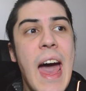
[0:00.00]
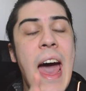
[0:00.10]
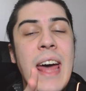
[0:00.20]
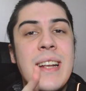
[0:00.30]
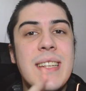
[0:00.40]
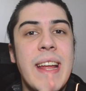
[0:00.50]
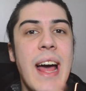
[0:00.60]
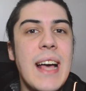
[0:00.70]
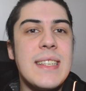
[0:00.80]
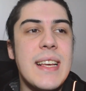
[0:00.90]
And
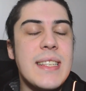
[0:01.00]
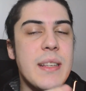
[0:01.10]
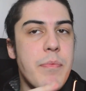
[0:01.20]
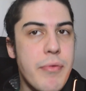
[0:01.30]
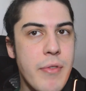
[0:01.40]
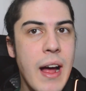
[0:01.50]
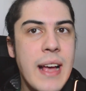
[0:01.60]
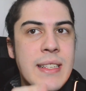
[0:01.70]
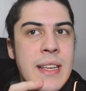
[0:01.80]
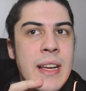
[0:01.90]
it has a
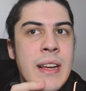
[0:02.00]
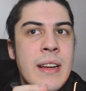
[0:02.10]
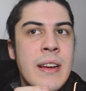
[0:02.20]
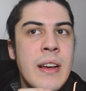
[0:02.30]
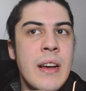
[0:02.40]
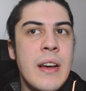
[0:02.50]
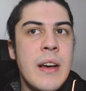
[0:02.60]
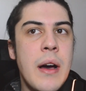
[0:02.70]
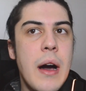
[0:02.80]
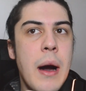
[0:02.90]
surprising
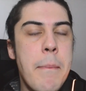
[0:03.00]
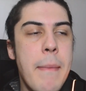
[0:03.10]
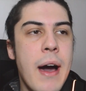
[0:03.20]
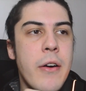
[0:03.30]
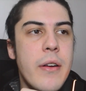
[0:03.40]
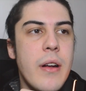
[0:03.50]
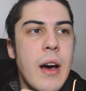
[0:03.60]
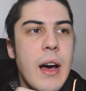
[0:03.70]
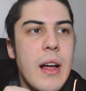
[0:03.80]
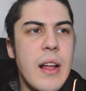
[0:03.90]
amount,
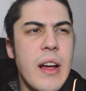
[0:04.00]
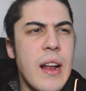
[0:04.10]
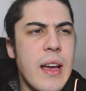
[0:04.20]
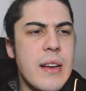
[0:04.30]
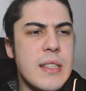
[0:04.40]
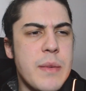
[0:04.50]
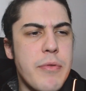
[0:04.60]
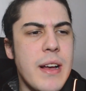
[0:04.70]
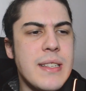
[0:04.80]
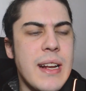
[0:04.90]

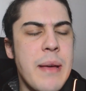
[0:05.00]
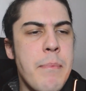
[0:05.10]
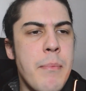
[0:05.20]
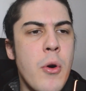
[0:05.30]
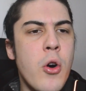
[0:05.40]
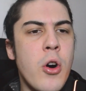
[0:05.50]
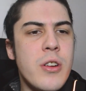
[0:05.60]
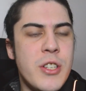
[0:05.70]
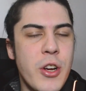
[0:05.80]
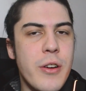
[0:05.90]
surprisingly
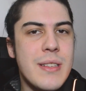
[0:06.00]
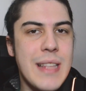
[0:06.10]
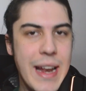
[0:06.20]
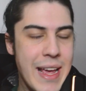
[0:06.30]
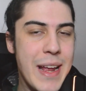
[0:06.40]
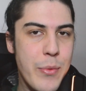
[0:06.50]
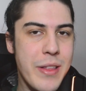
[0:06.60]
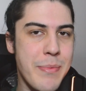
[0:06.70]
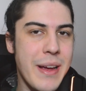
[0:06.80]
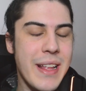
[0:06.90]
more jokes that hit
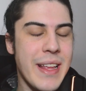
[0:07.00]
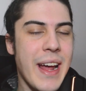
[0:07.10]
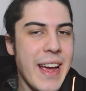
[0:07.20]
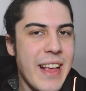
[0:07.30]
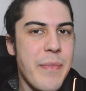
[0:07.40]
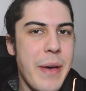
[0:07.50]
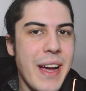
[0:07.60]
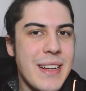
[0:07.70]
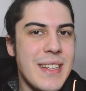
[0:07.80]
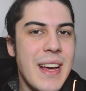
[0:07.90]
with me than I
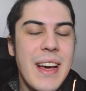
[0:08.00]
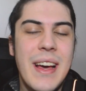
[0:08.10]
expect.